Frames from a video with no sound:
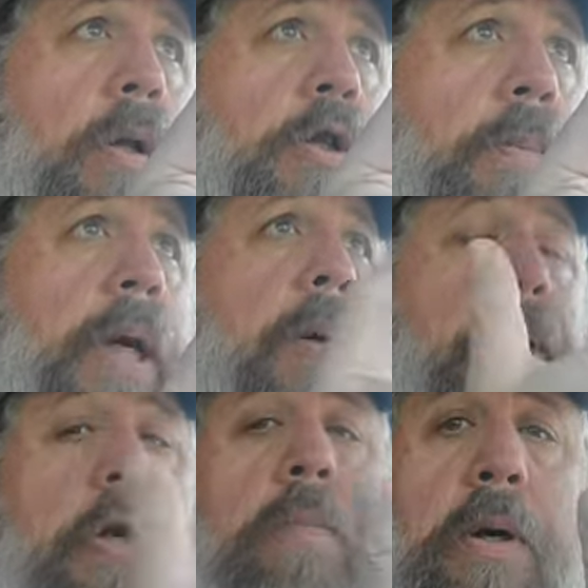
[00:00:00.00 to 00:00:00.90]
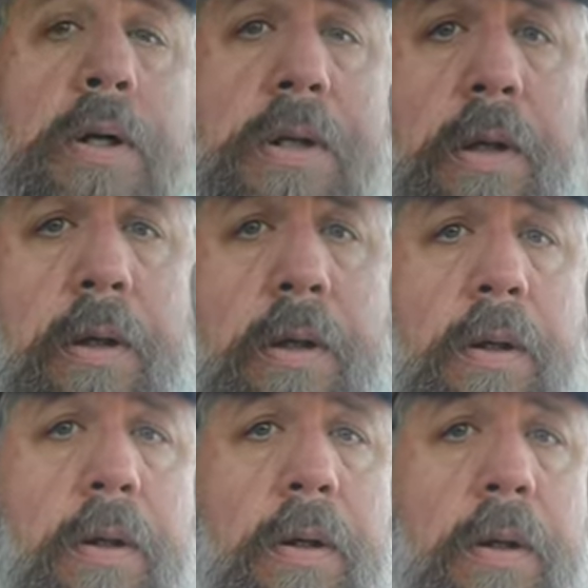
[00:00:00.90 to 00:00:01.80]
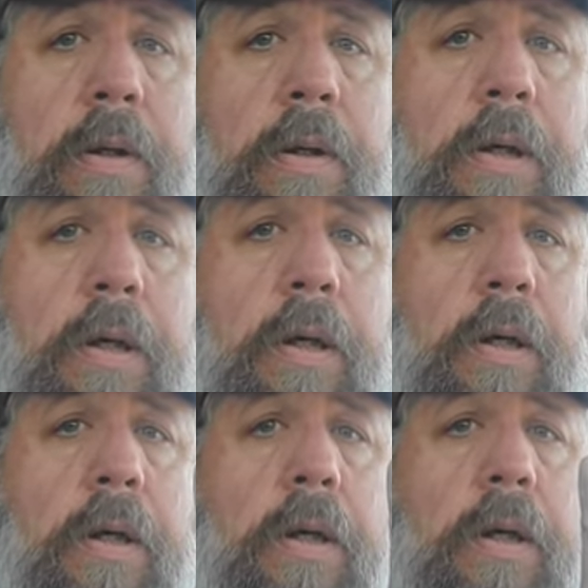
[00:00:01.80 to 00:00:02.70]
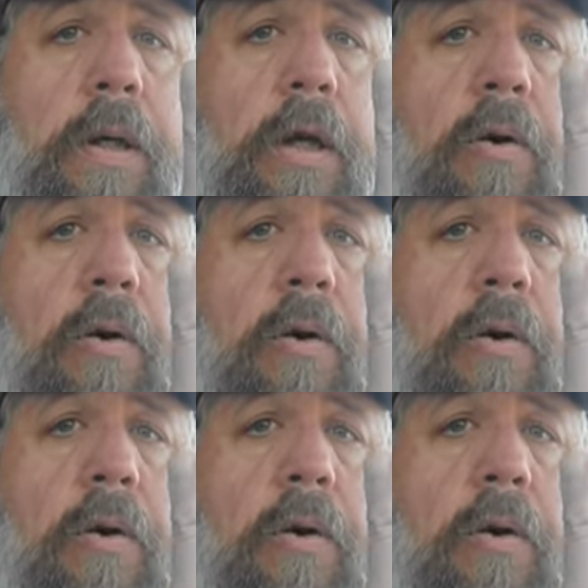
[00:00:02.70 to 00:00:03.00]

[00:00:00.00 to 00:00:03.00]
to become a new person. You